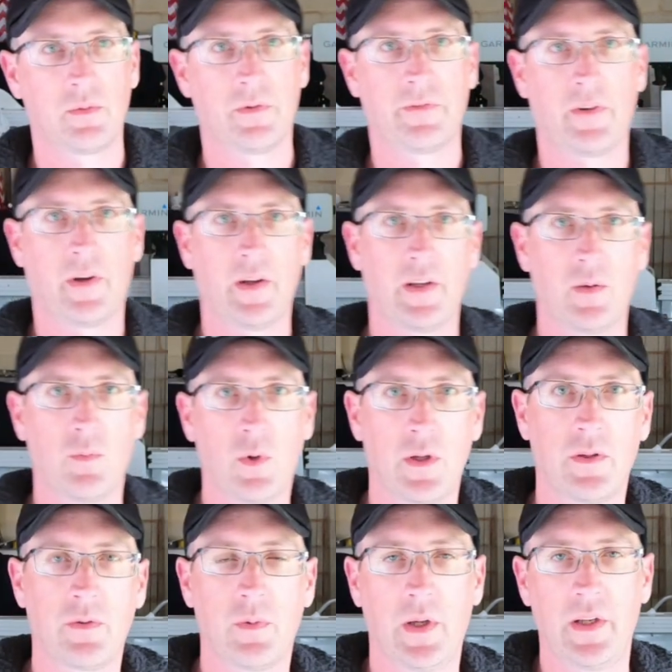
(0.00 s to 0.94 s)
we are finding
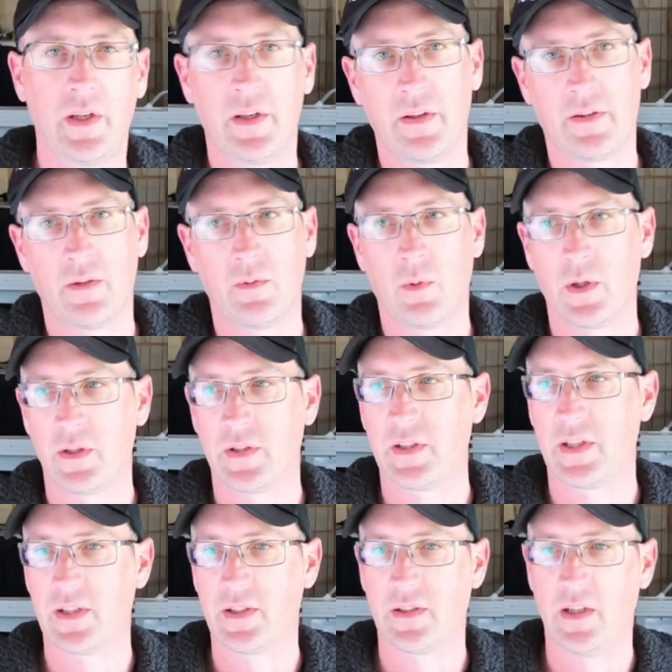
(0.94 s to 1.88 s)
120th to
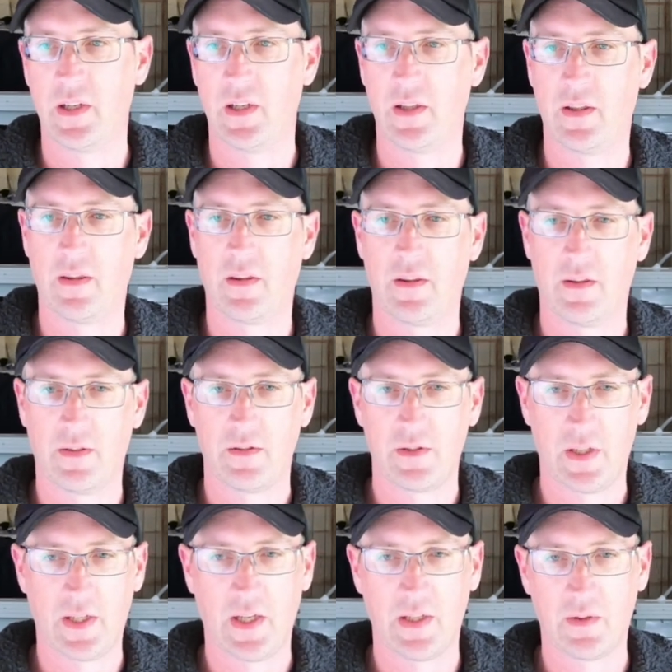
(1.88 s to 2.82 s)
116th
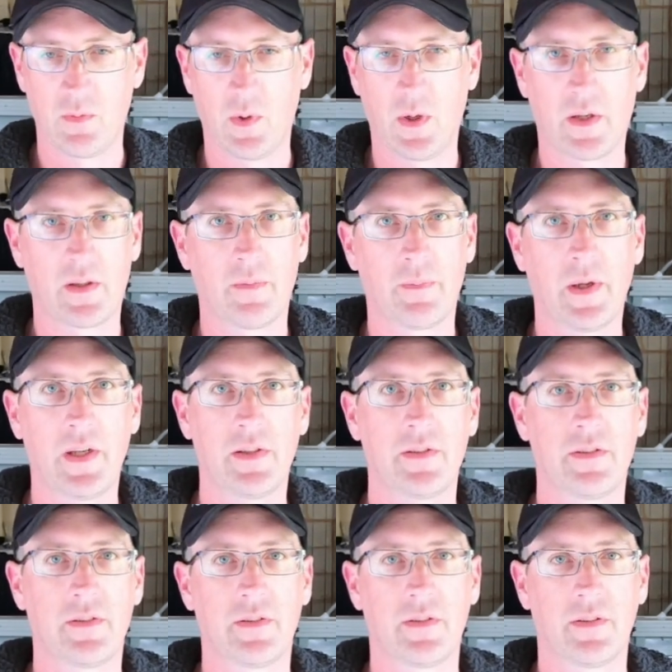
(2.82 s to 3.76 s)
she gets worked the
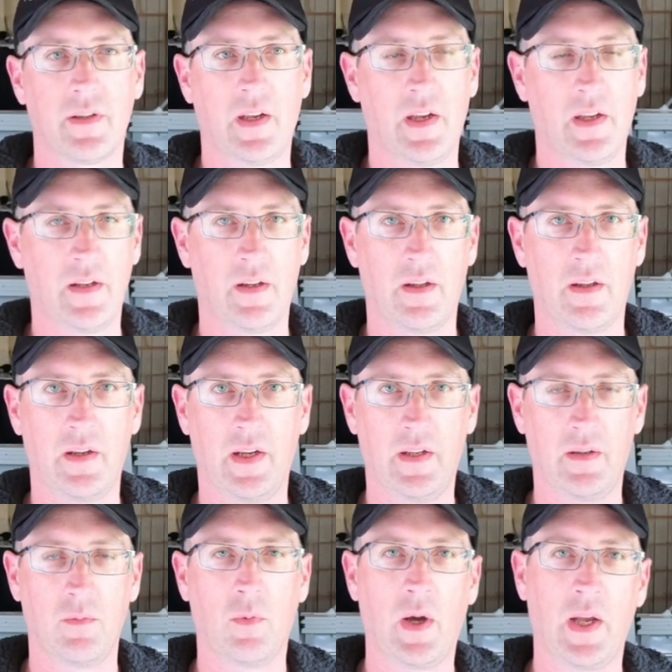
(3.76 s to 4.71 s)
best and
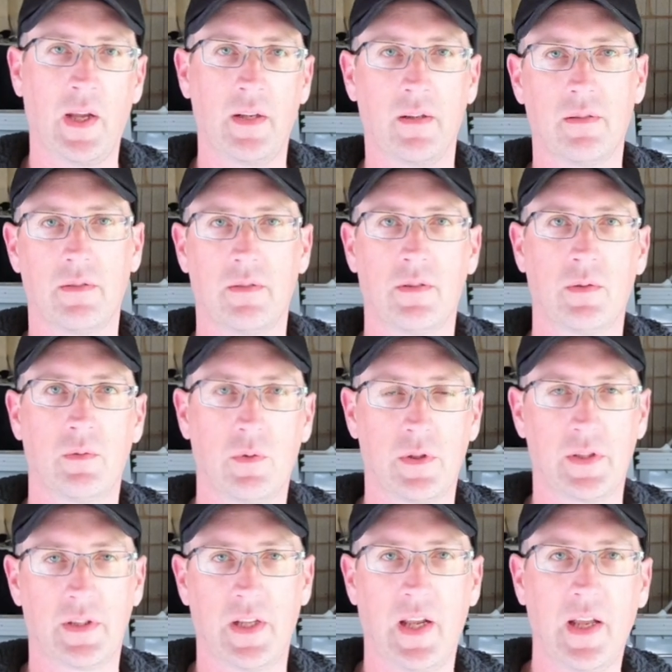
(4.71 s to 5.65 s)
hidden weight
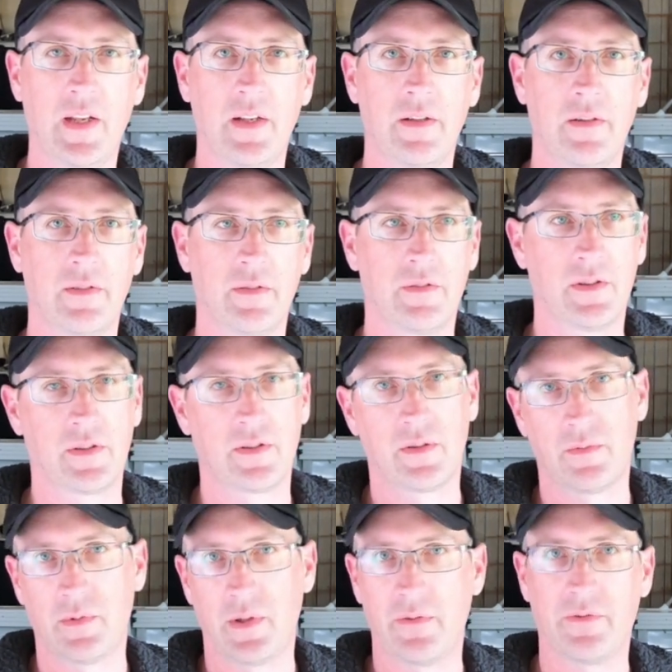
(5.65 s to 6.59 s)
towards the end,
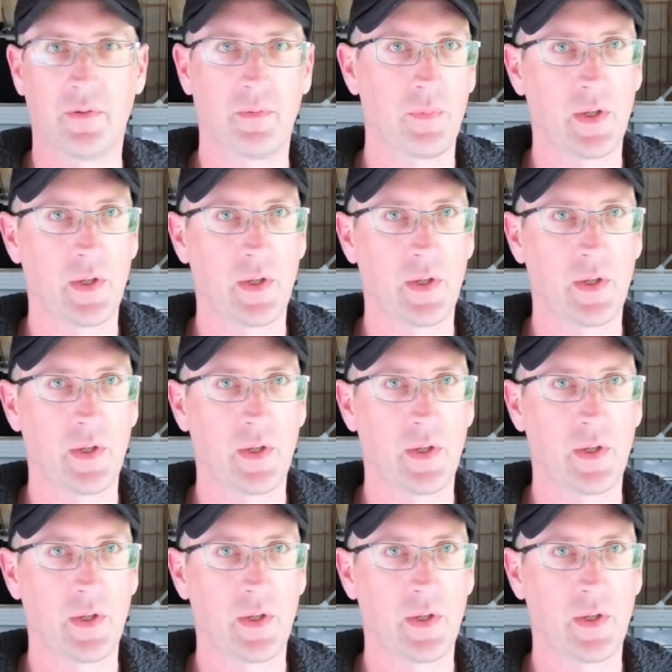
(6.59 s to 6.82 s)
just a different